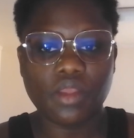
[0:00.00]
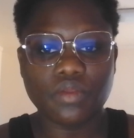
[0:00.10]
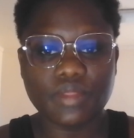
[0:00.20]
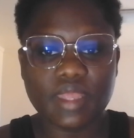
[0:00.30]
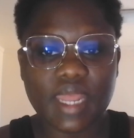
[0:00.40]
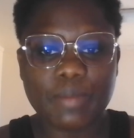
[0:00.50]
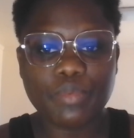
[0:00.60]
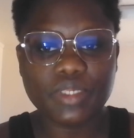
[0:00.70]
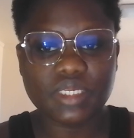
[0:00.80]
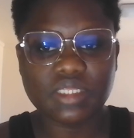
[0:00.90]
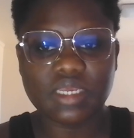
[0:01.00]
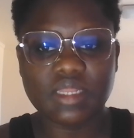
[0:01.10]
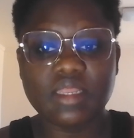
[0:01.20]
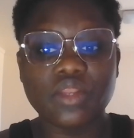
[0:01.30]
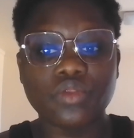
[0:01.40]
The data presented
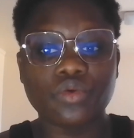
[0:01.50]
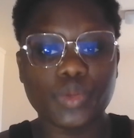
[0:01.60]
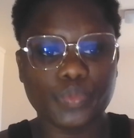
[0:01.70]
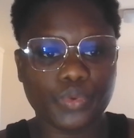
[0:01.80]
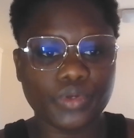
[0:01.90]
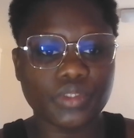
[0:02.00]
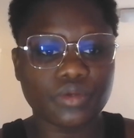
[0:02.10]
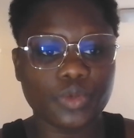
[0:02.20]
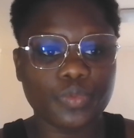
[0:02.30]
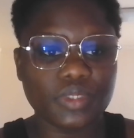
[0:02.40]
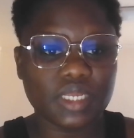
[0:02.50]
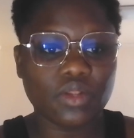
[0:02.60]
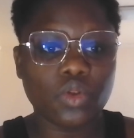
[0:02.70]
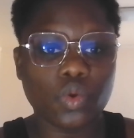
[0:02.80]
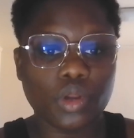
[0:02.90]
in the report
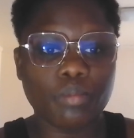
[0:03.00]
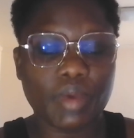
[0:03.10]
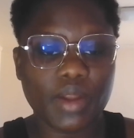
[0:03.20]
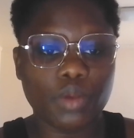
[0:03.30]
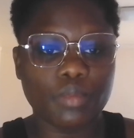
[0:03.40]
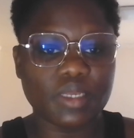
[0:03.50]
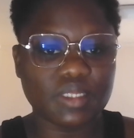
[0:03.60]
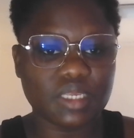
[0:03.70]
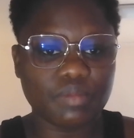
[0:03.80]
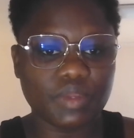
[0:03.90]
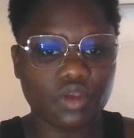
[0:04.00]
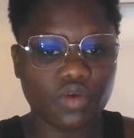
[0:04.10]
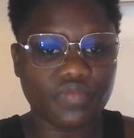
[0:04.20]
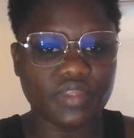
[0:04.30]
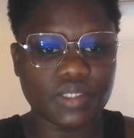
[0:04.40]
represent lower bottom estimate
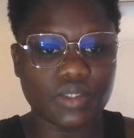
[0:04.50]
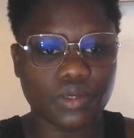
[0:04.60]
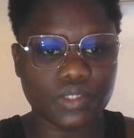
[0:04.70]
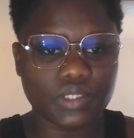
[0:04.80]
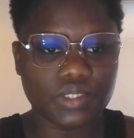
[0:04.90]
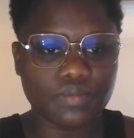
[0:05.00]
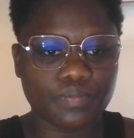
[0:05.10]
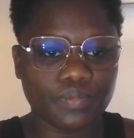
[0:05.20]
of these costs.